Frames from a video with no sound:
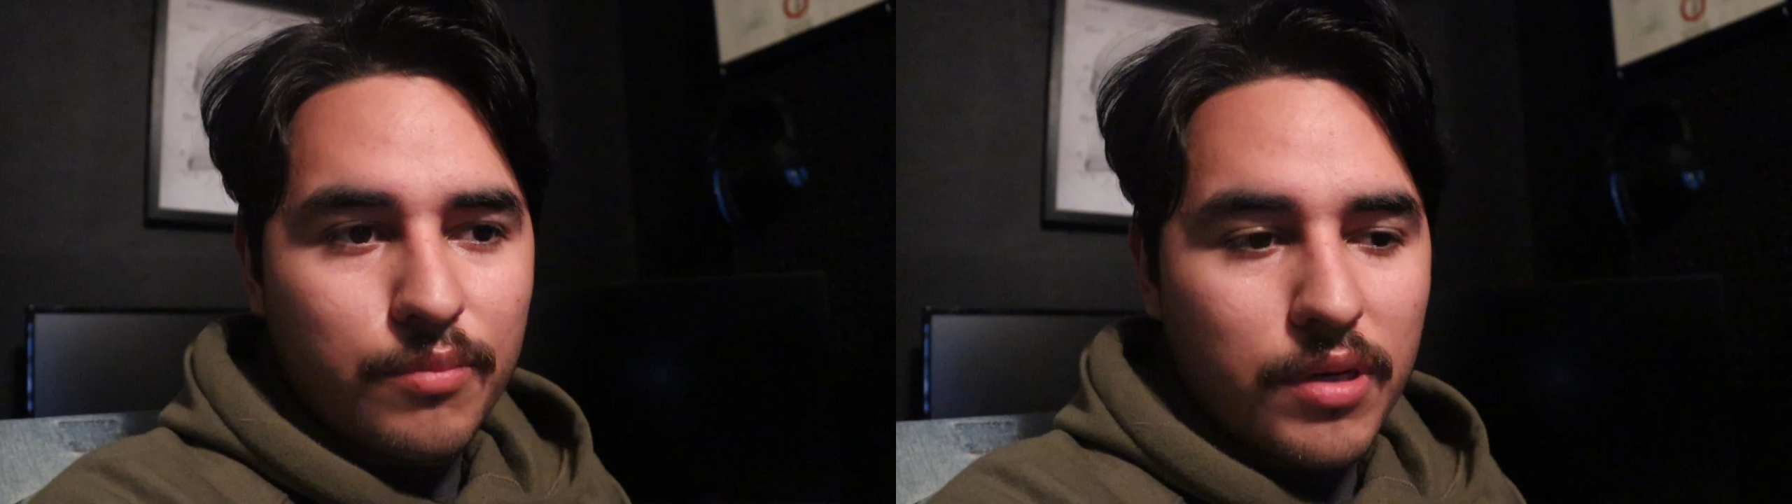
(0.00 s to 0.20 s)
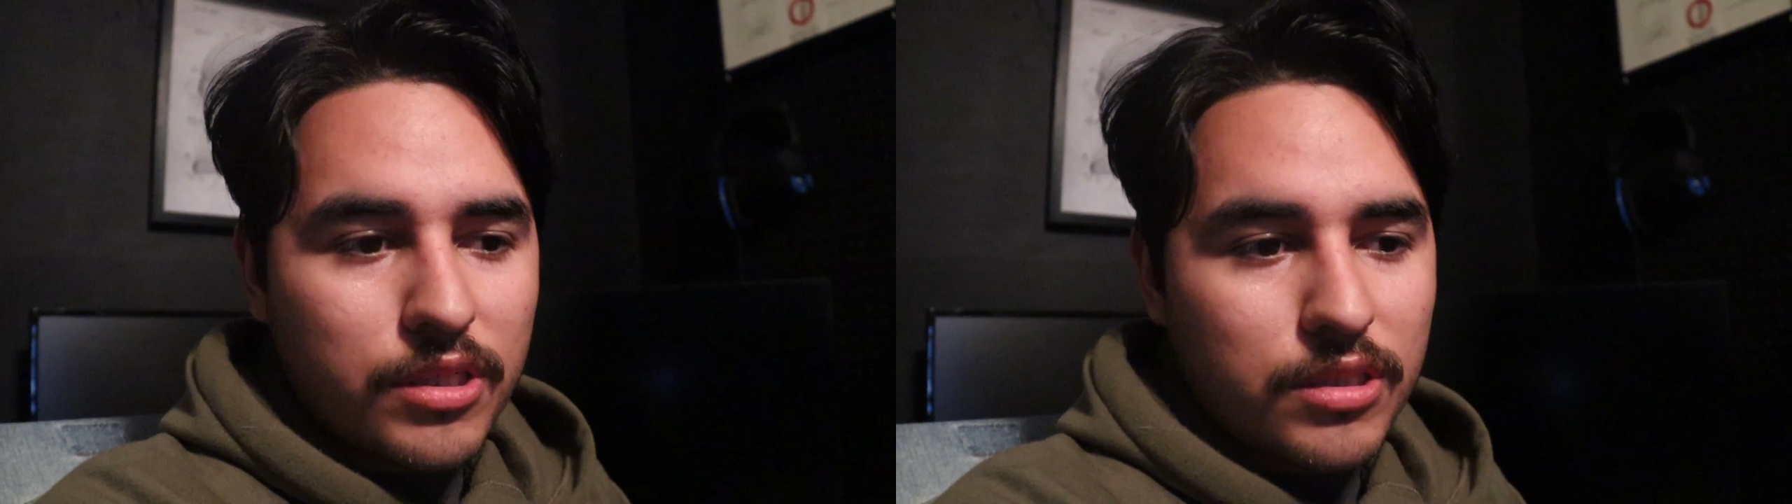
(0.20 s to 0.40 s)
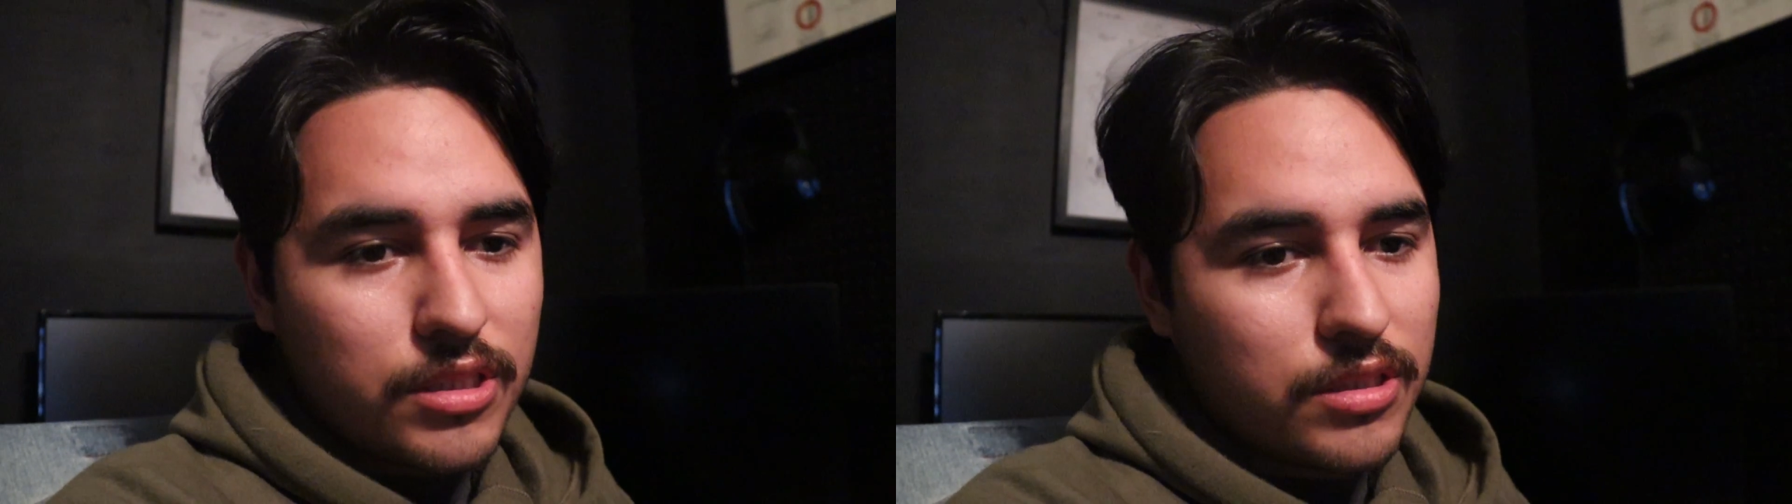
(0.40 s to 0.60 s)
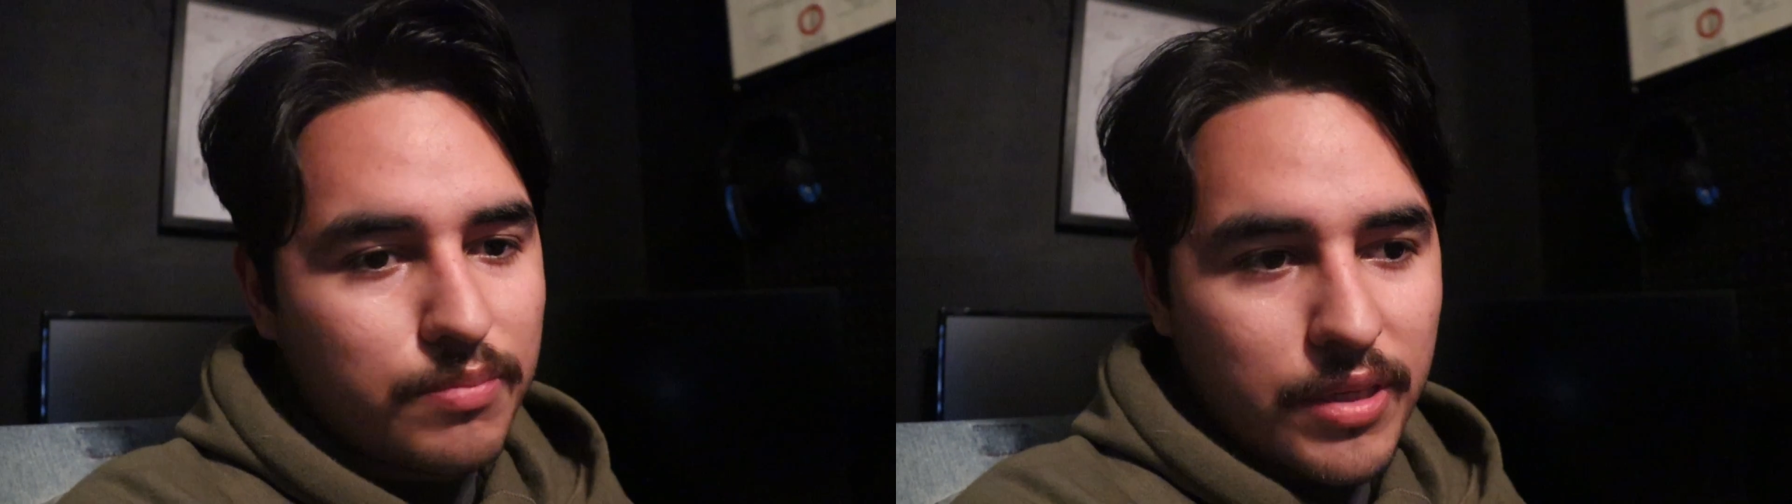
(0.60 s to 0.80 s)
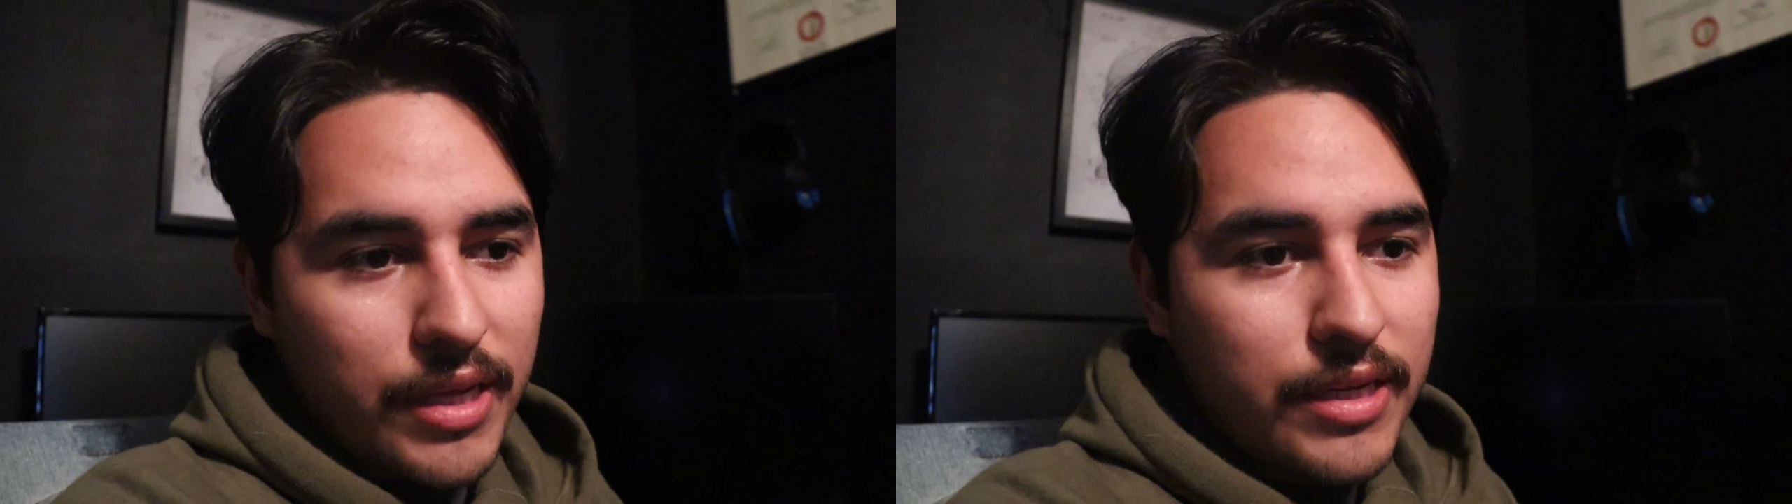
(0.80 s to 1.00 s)
much, just
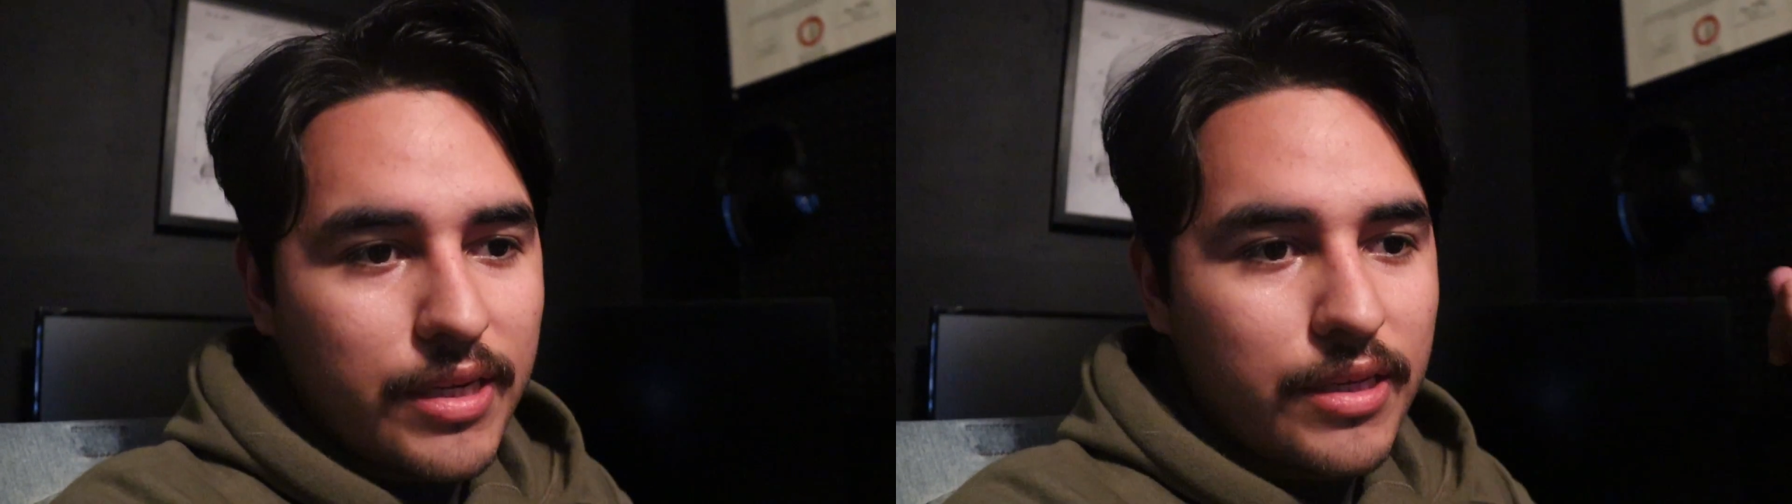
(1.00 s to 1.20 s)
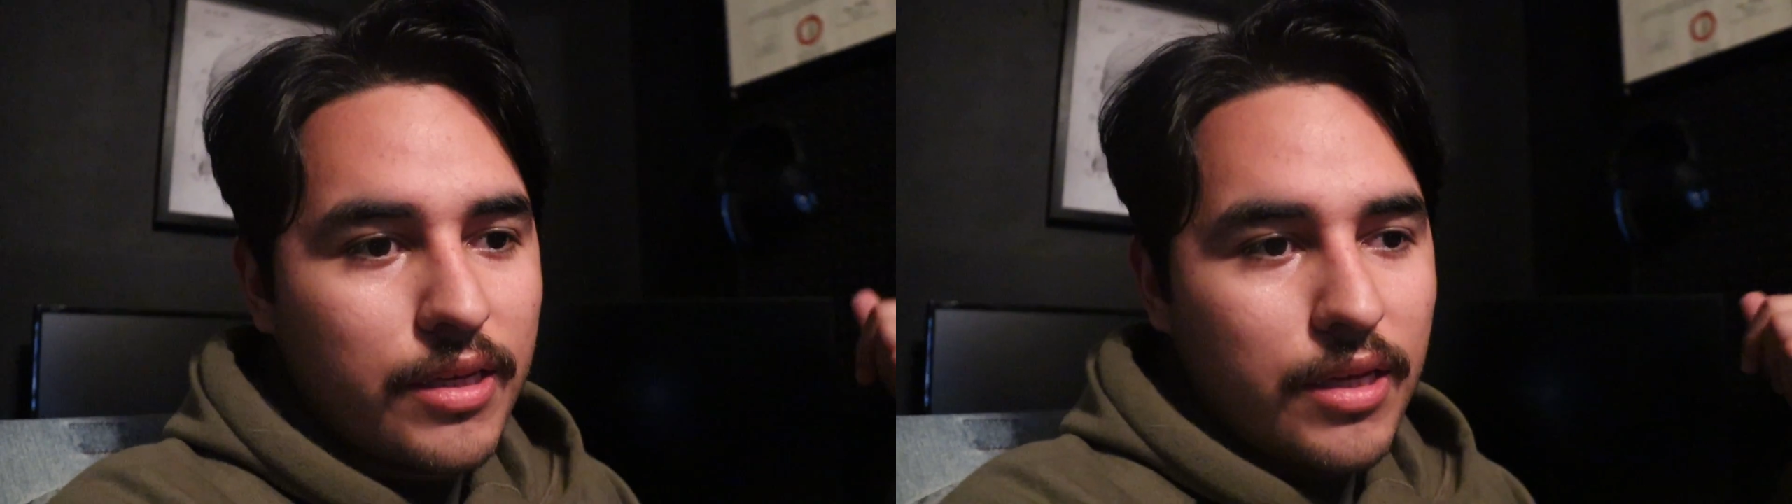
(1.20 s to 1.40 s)
been editing